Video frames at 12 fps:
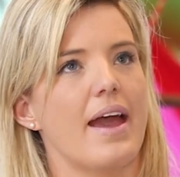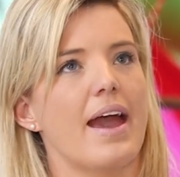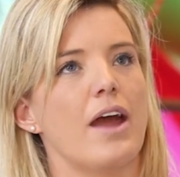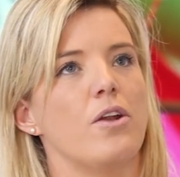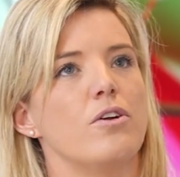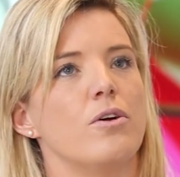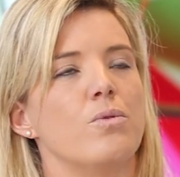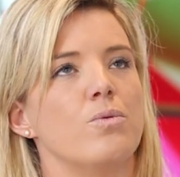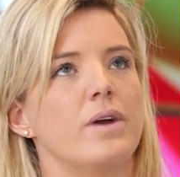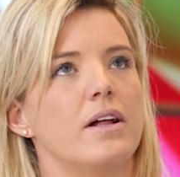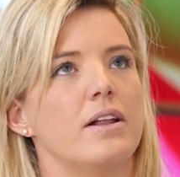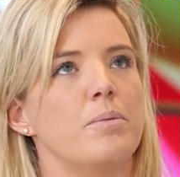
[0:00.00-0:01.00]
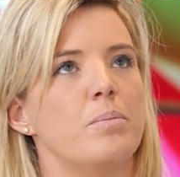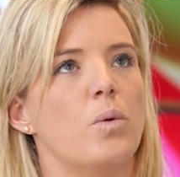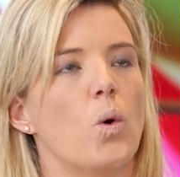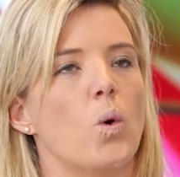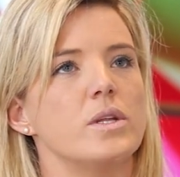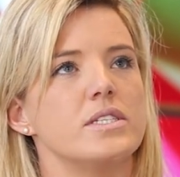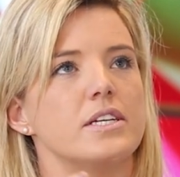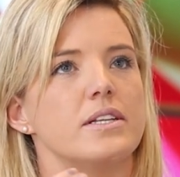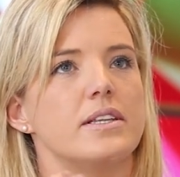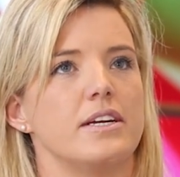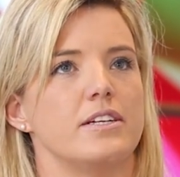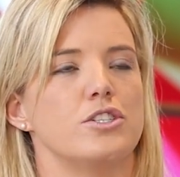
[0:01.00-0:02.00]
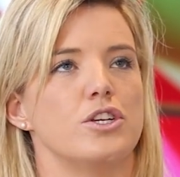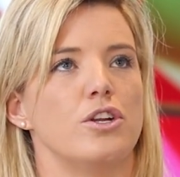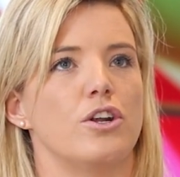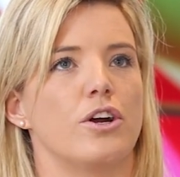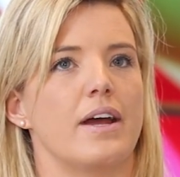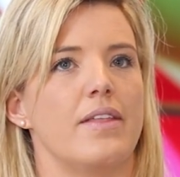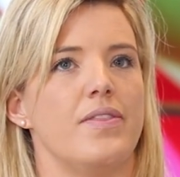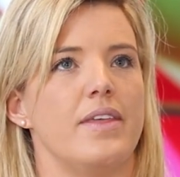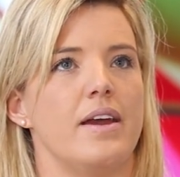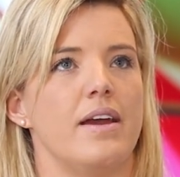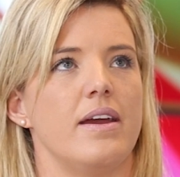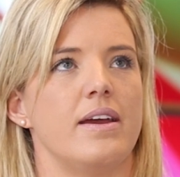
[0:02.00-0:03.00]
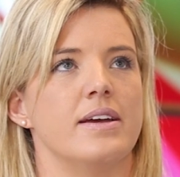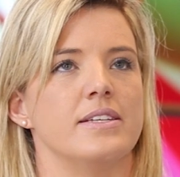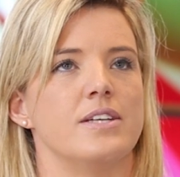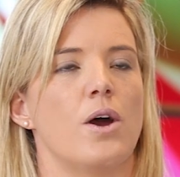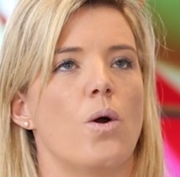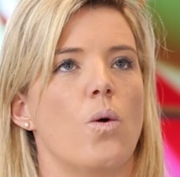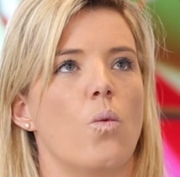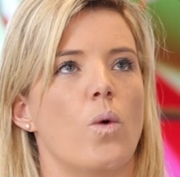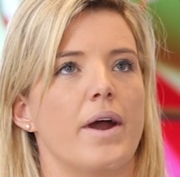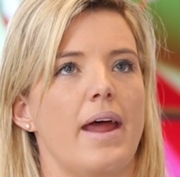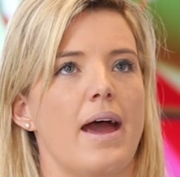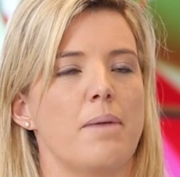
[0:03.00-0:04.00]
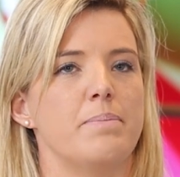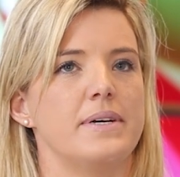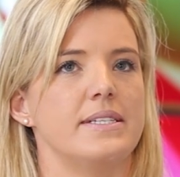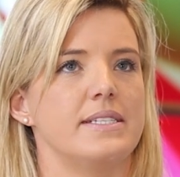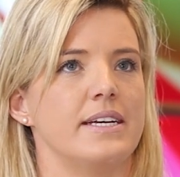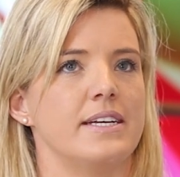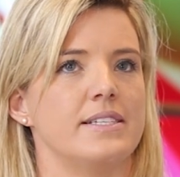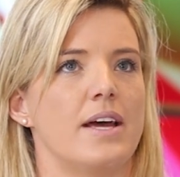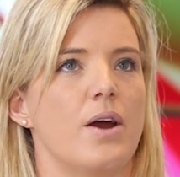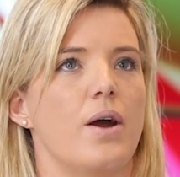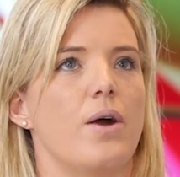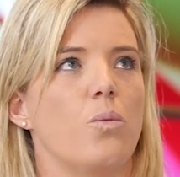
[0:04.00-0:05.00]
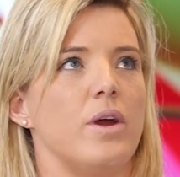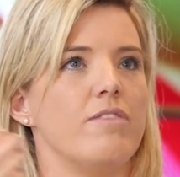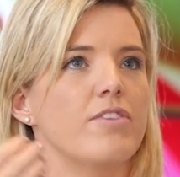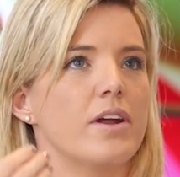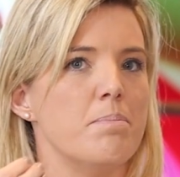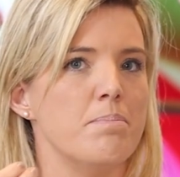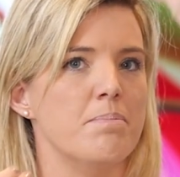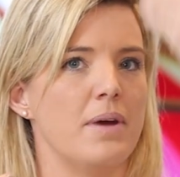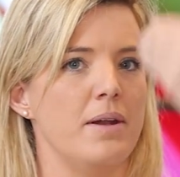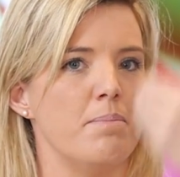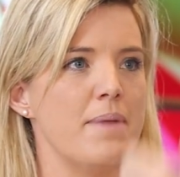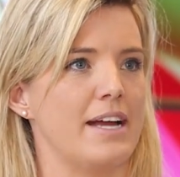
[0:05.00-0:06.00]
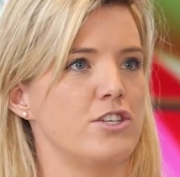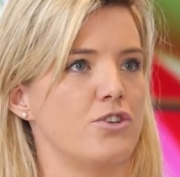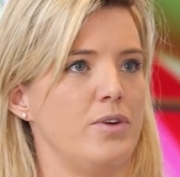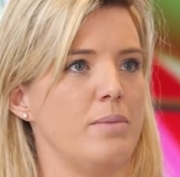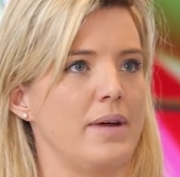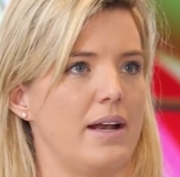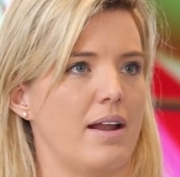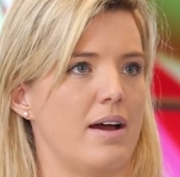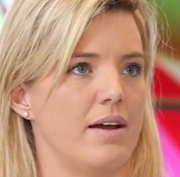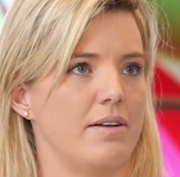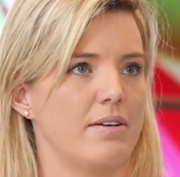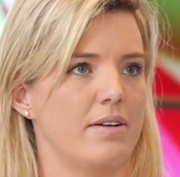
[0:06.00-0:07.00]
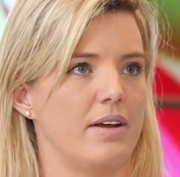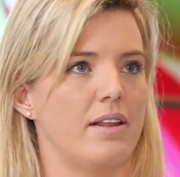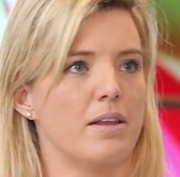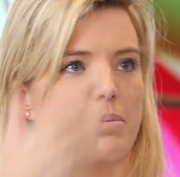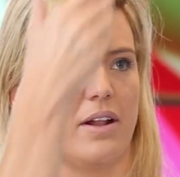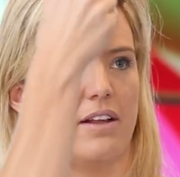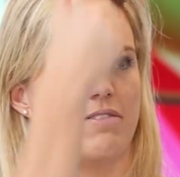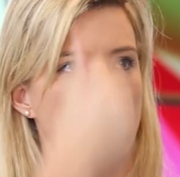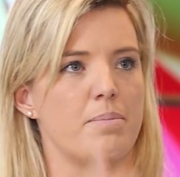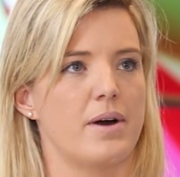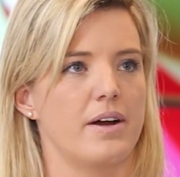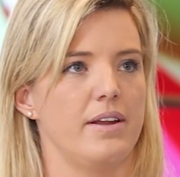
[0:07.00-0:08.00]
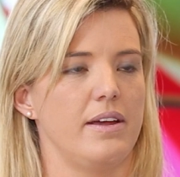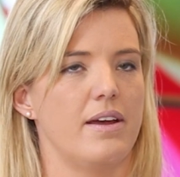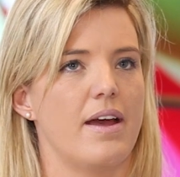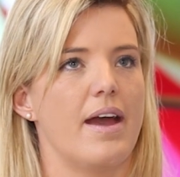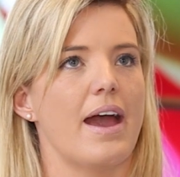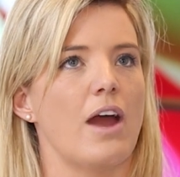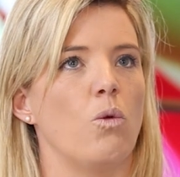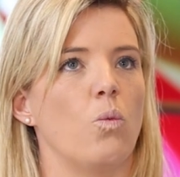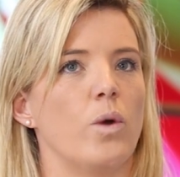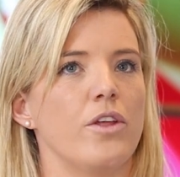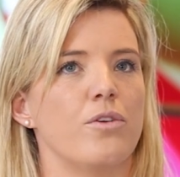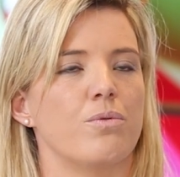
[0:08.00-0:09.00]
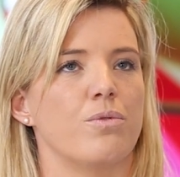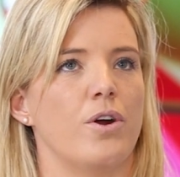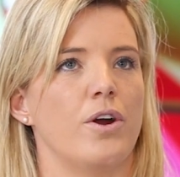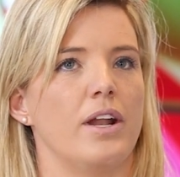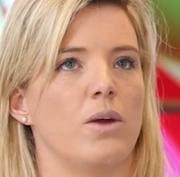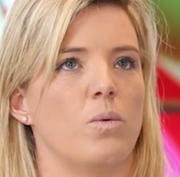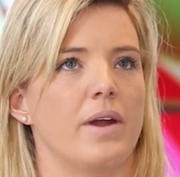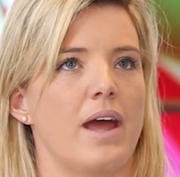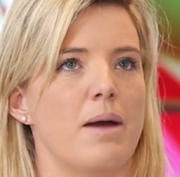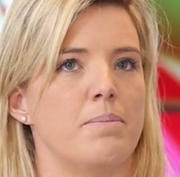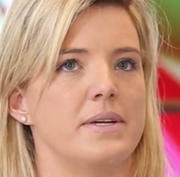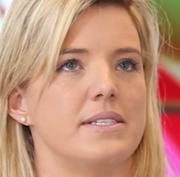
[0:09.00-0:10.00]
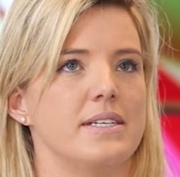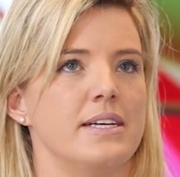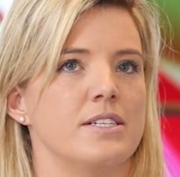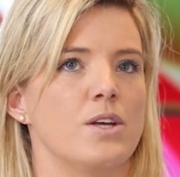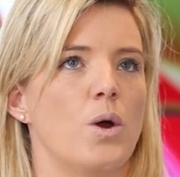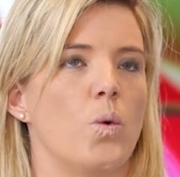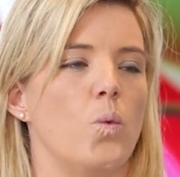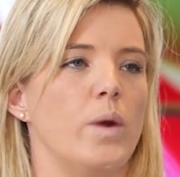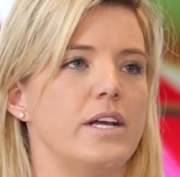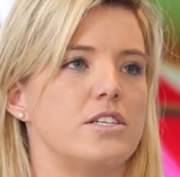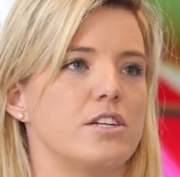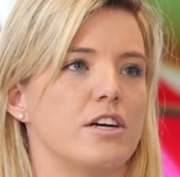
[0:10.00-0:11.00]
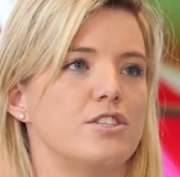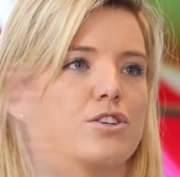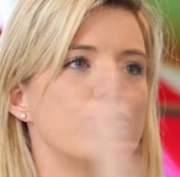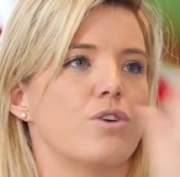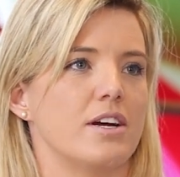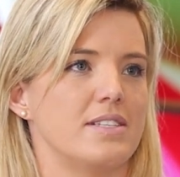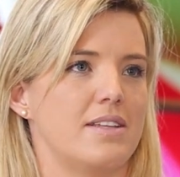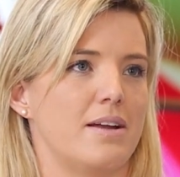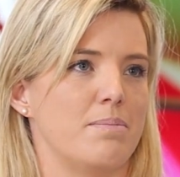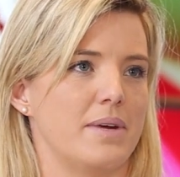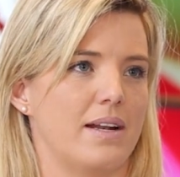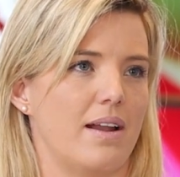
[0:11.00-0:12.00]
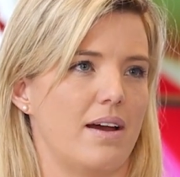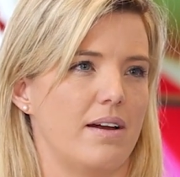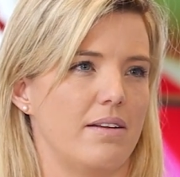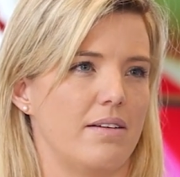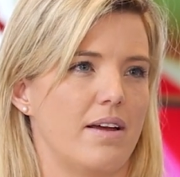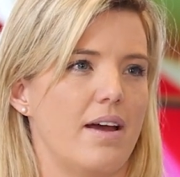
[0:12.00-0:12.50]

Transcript: And a real important thing to look at there is what happens is we've got an imaginary midline in the middle of our body. And with rolling, what happens is we start to cross that midline.